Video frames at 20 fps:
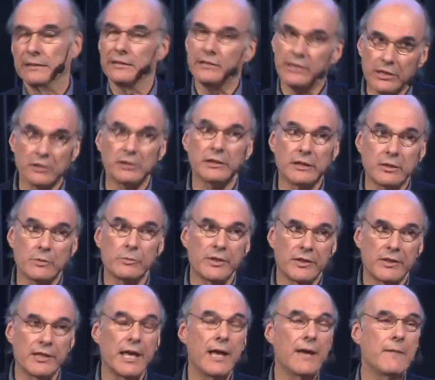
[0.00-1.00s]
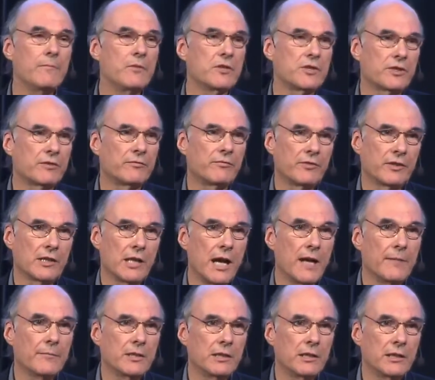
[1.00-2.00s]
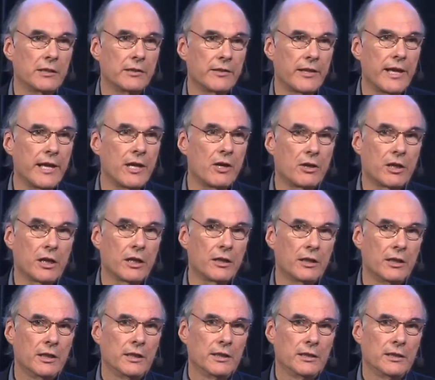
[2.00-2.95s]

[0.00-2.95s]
dealing with them as a phenomenon, they are,